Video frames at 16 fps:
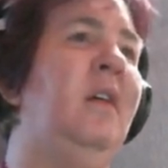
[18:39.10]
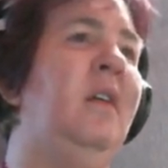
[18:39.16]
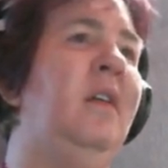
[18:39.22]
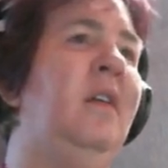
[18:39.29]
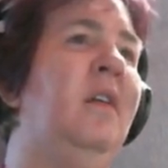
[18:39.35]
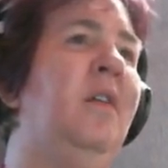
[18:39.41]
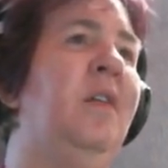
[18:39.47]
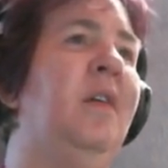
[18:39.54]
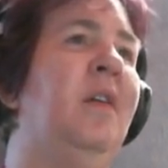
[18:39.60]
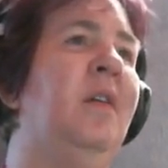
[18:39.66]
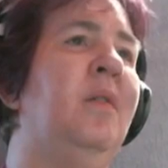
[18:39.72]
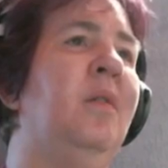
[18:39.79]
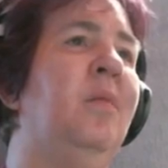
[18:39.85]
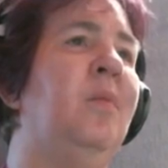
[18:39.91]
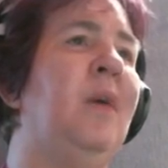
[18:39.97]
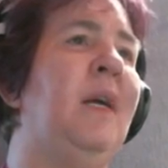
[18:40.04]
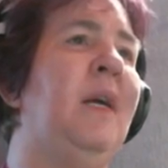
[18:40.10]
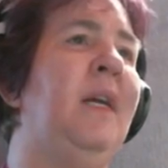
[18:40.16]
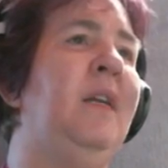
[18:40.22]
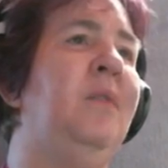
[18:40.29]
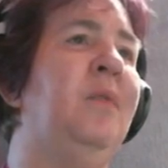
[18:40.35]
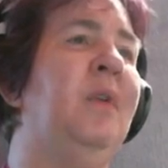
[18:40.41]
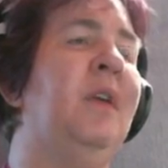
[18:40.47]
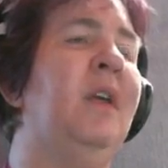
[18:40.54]
No yellow or white.
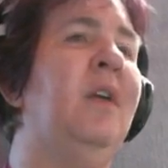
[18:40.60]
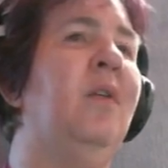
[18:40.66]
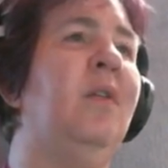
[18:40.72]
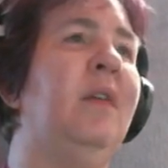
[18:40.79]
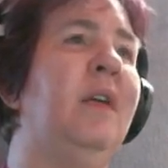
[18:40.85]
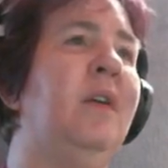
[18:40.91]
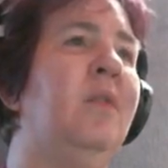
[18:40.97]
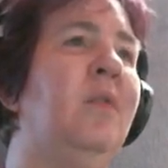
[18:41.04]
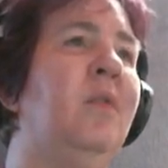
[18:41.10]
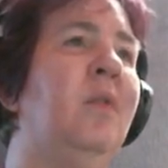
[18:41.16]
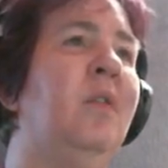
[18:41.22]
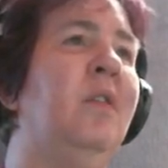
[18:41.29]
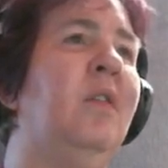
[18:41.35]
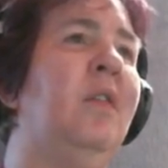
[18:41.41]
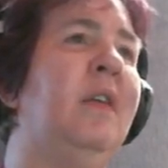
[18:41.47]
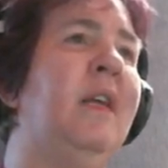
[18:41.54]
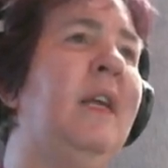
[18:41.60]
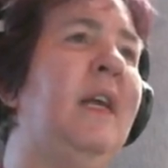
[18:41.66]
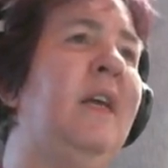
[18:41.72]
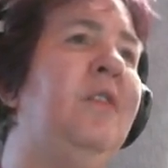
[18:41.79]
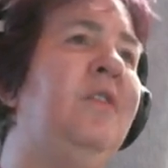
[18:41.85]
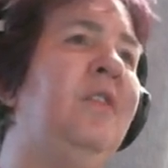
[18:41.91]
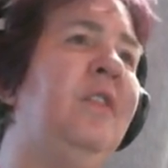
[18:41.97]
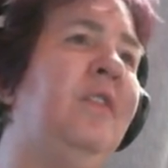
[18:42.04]
We're looking only at corner, only at
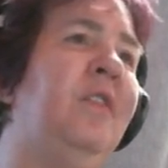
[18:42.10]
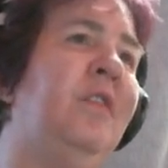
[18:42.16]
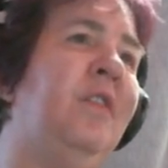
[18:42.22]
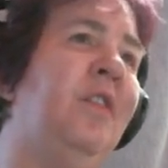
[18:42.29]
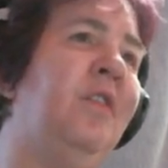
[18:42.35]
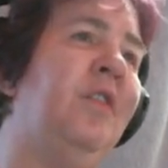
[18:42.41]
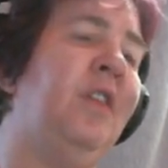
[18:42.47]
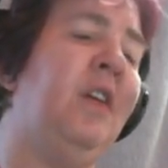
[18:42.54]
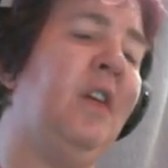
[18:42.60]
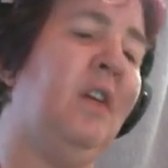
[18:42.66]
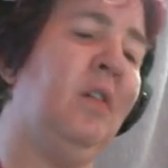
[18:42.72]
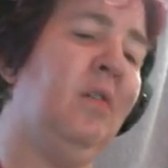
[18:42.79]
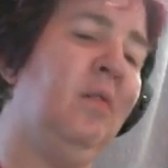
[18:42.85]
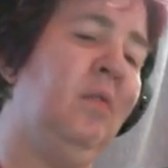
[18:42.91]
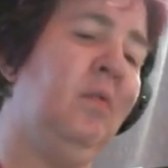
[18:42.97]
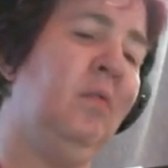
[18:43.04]
edges. There's a yellow.